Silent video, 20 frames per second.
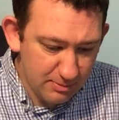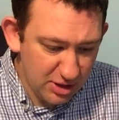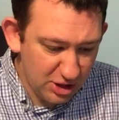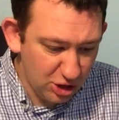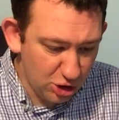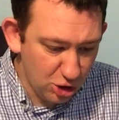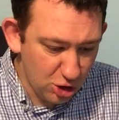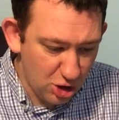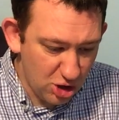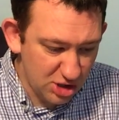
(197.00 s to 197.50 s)

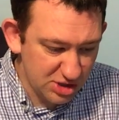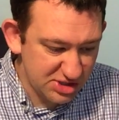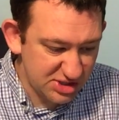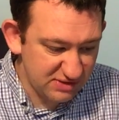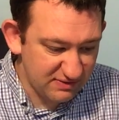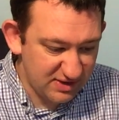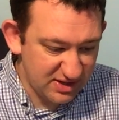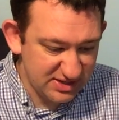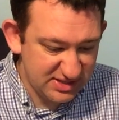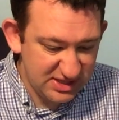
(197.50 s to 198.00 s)

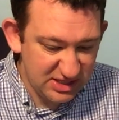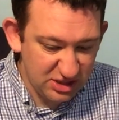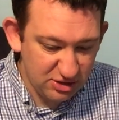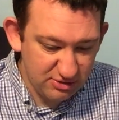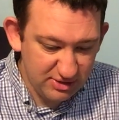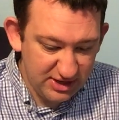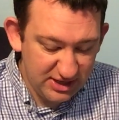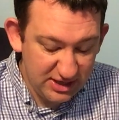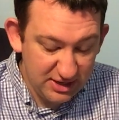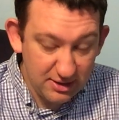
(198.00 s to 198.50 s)
lots of
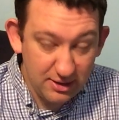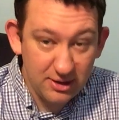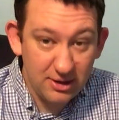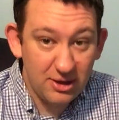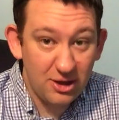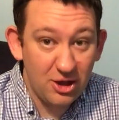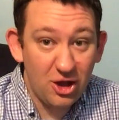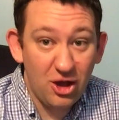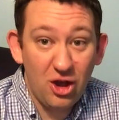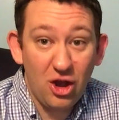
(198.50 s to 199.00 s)
artillery,
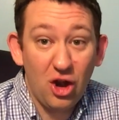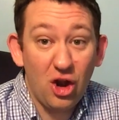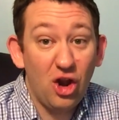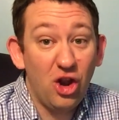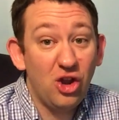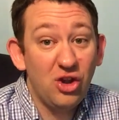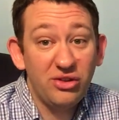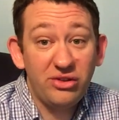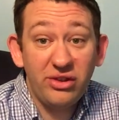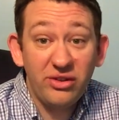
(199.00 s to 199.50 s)

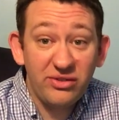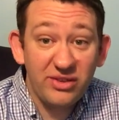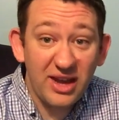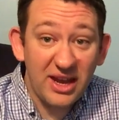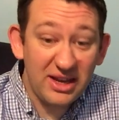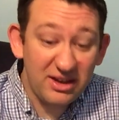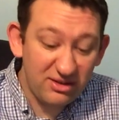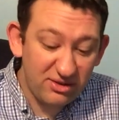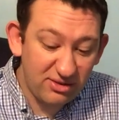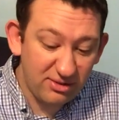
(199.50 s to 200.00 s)
lots of
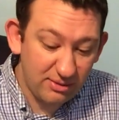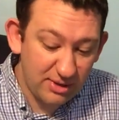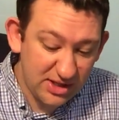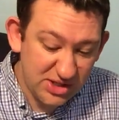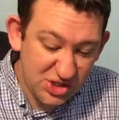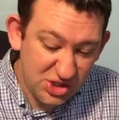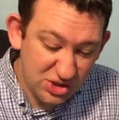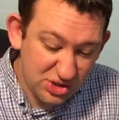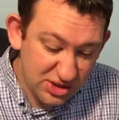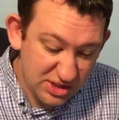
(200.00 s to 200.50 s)
tanks,
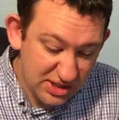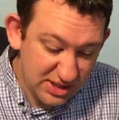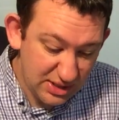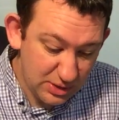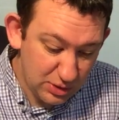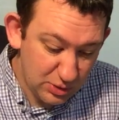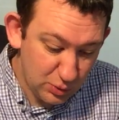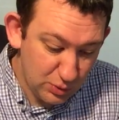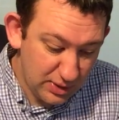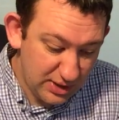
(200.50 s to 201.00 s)
as
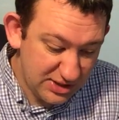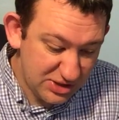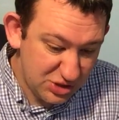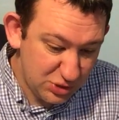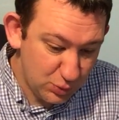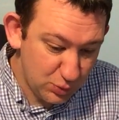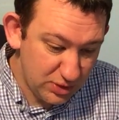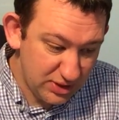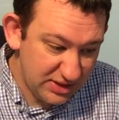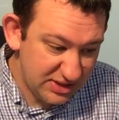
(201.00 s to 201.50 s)

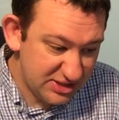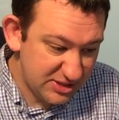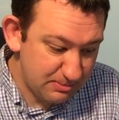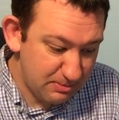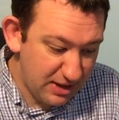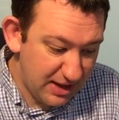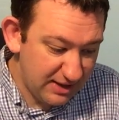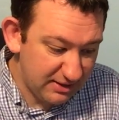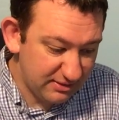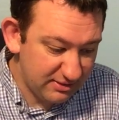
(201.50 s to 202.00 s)
you would
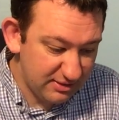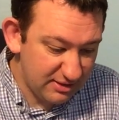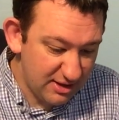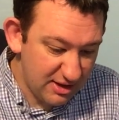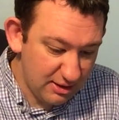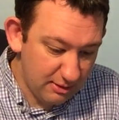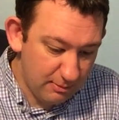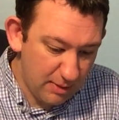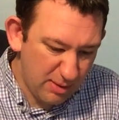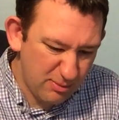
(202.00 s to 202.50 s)
expect.
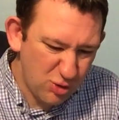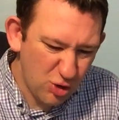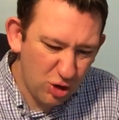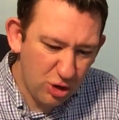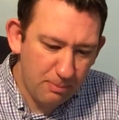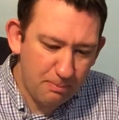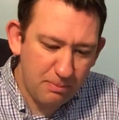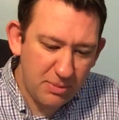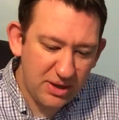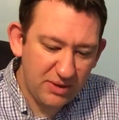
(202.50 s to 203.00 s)
I'm
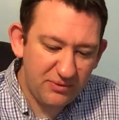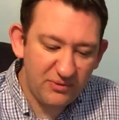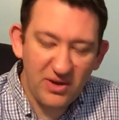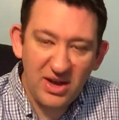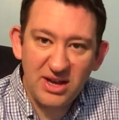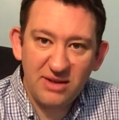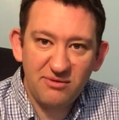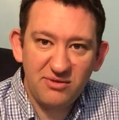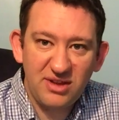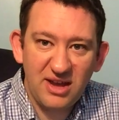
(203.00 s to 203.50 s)
not a big
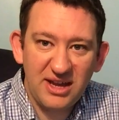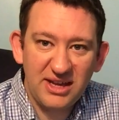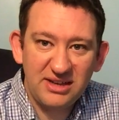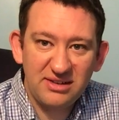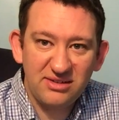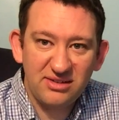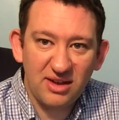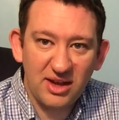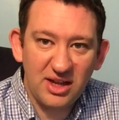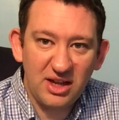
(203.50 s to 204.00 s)
fan of
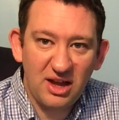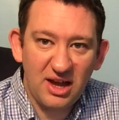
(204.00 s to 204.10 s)
tanks.